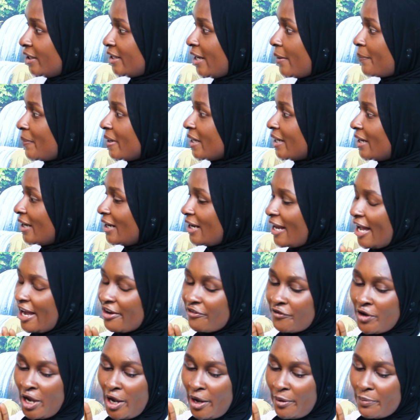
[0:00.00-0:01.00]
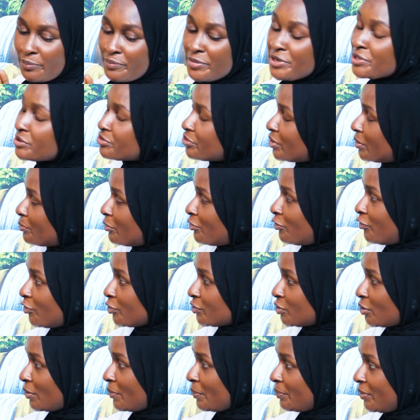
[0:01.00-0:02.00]
They are making life miserable for
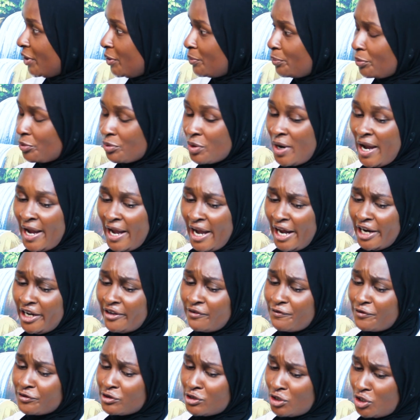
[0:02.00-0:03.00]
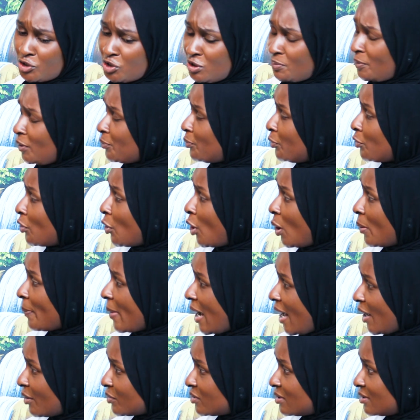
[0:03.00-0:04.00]
some people. And if such people come
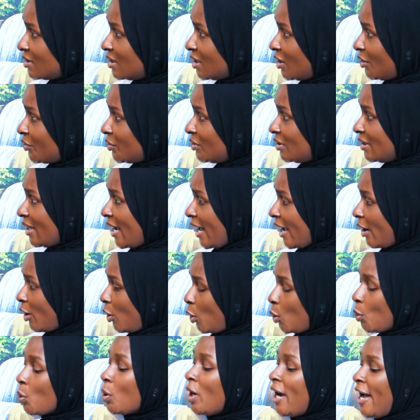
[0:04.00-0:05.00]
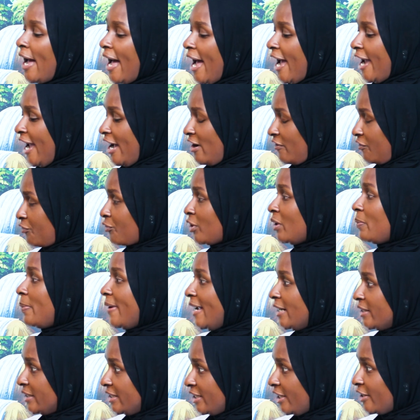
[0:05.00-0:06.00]
out to tell you that, oh, I have
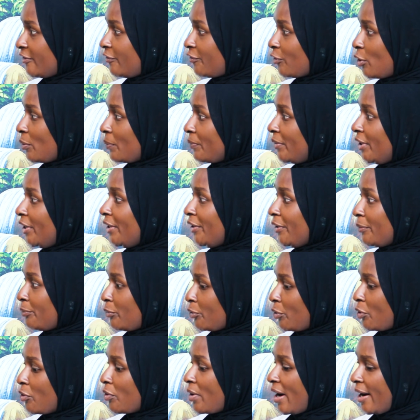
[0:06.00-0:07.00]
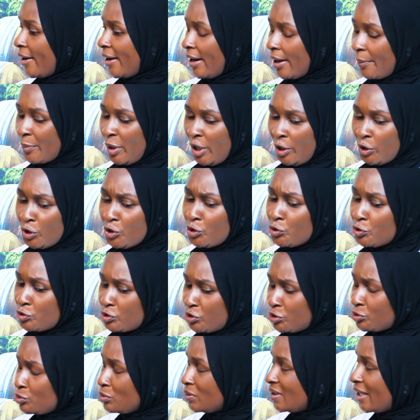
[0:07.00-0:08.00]
repented from being a Boko Haram, you need
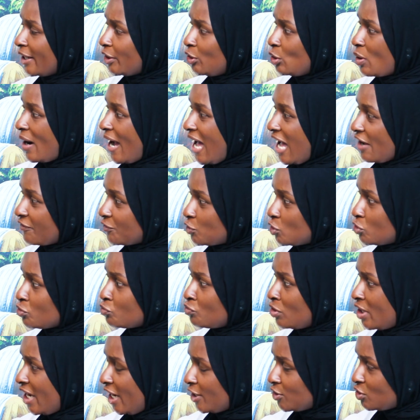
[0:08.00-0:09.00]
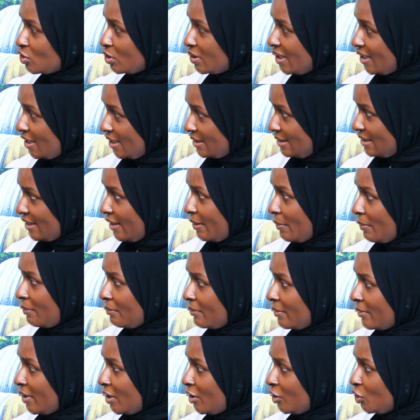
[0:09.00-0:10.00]
to know that you have to re educate them
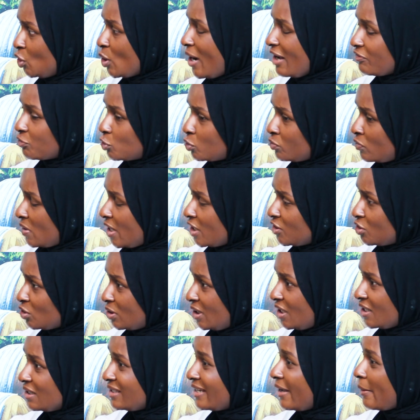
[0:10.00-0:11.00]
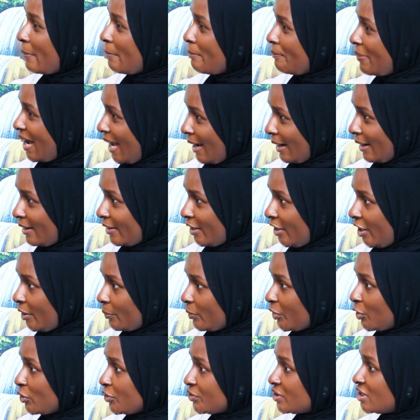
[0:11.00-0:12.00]
you have to re-educate them back
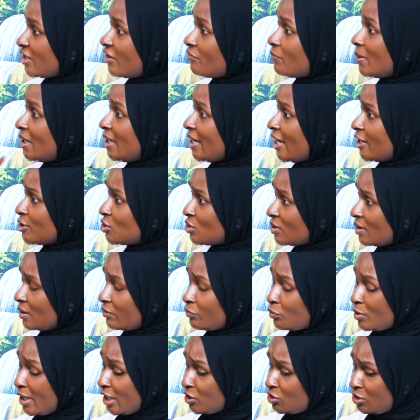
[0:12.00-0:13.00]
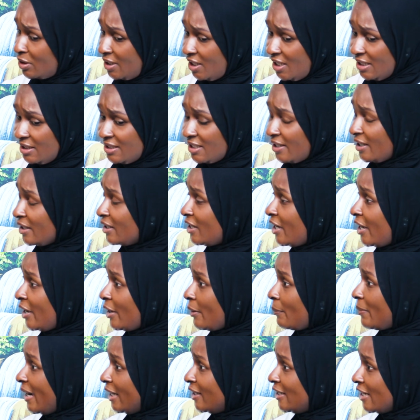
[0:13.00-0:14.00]
because they've been edu- re-educated
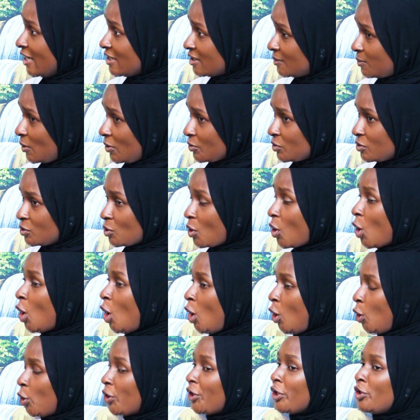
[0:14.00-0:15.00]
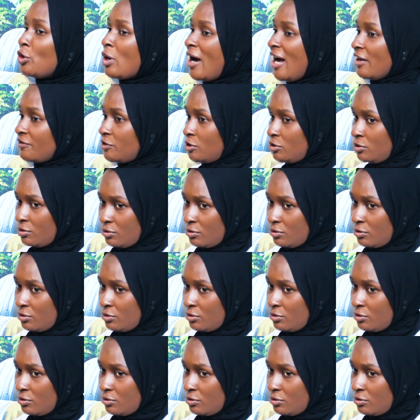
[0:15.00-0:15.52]
by their sponsor okay you have to